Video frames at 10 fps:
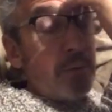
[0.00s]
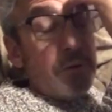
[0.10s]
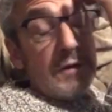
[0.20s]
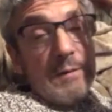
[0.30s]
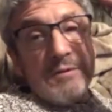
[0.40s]

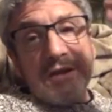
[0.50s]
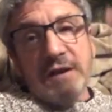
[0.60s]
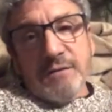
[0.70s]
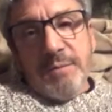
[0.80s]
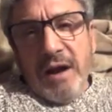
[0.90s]
put
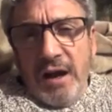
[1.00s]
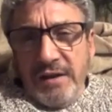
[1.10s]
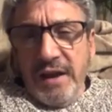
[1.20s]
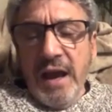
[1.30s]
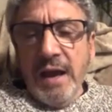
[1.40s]
themselves behind
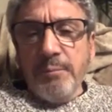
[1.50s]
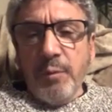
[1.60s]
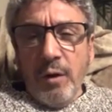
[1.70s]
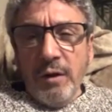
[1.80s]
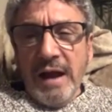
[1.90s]
the eight
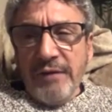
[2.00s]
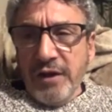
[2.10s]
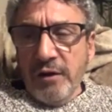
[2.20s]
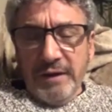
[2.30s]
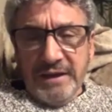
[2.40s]
ball at
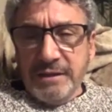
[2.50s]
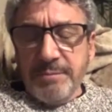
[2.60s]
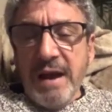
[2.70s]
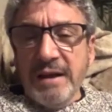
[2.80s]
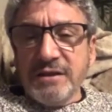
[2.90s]
their
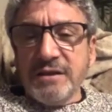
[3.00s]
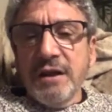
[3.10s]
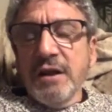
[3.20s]
expense.